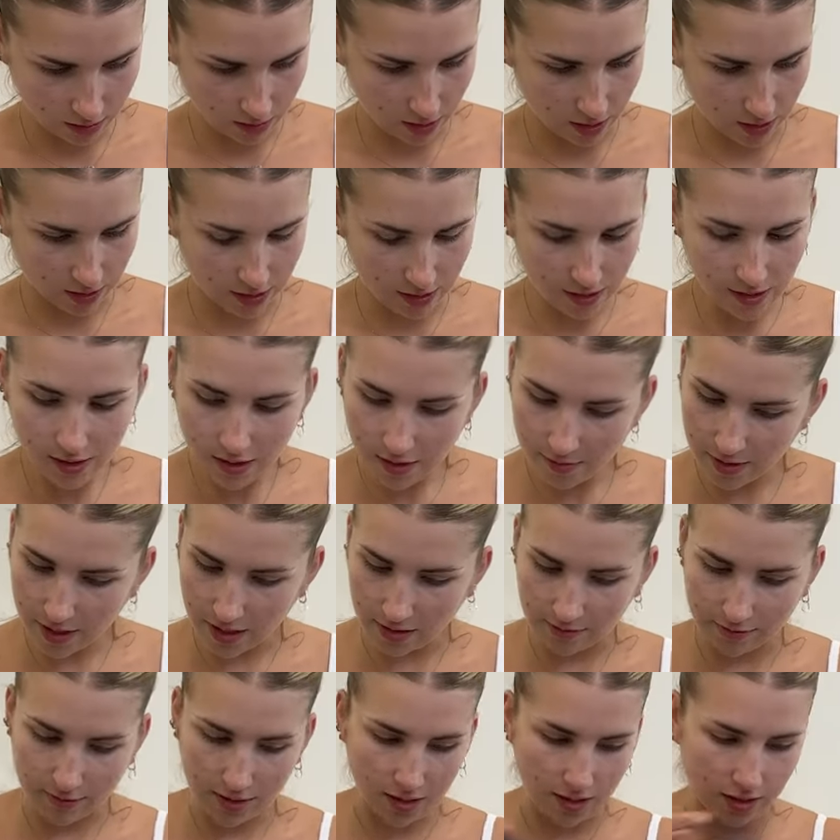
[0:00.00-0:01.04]
I think you can make
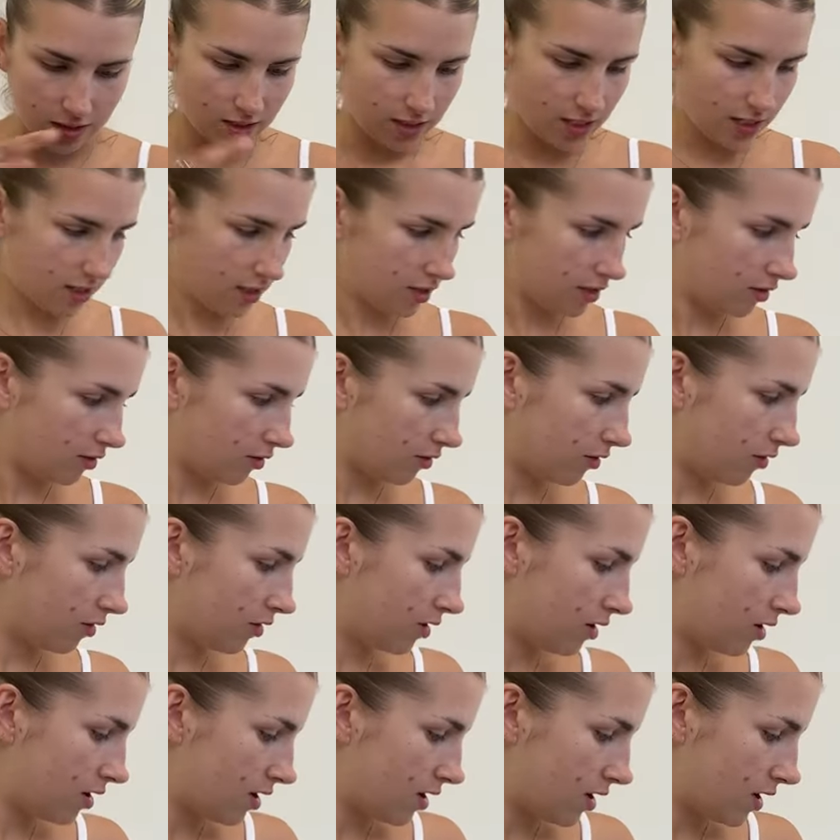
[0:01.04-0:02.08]
them ruched that's cool
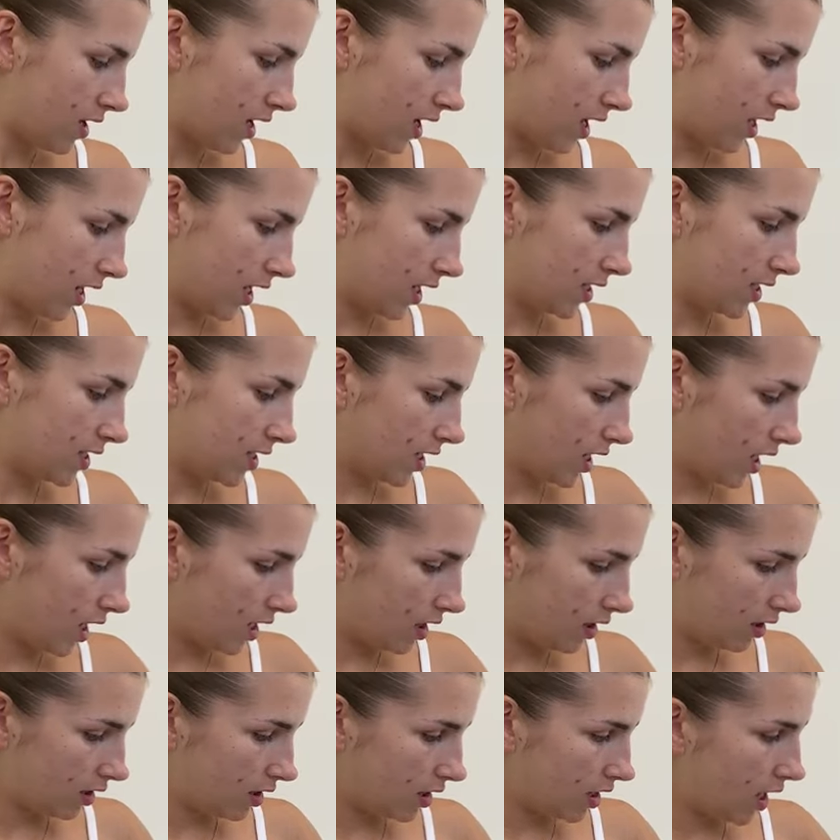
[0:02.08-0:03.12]
and I
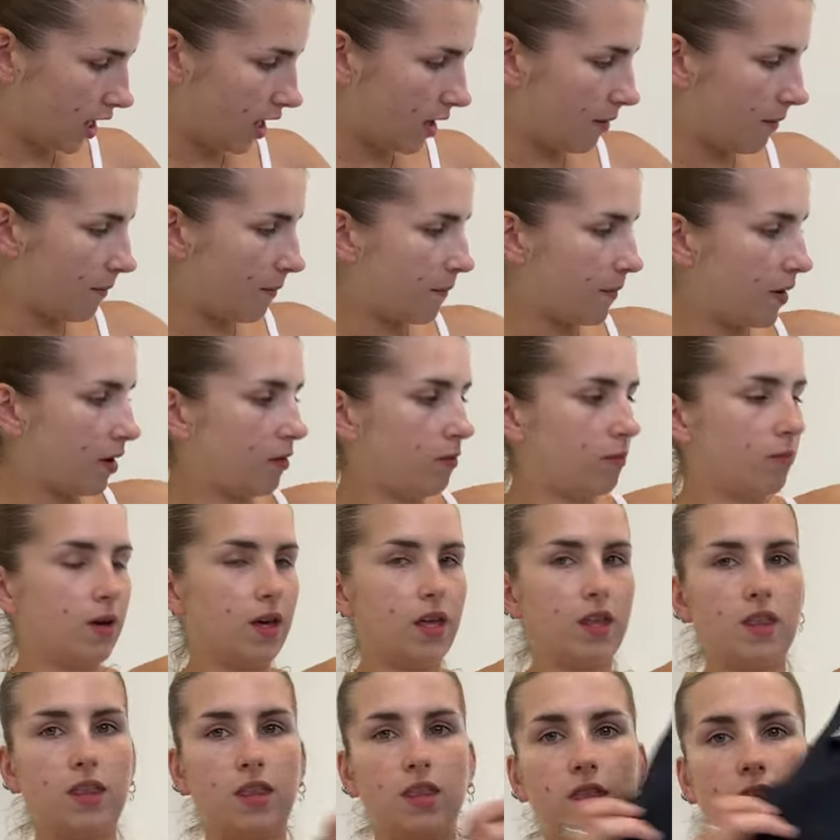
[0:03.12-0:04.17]
styled them
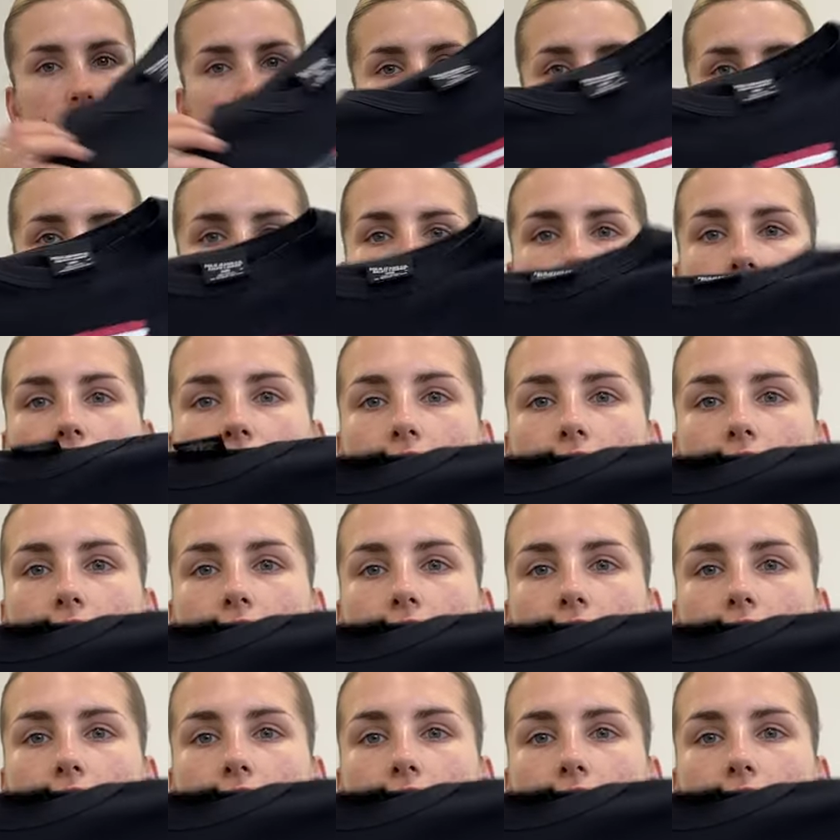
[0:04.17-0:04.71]
with this little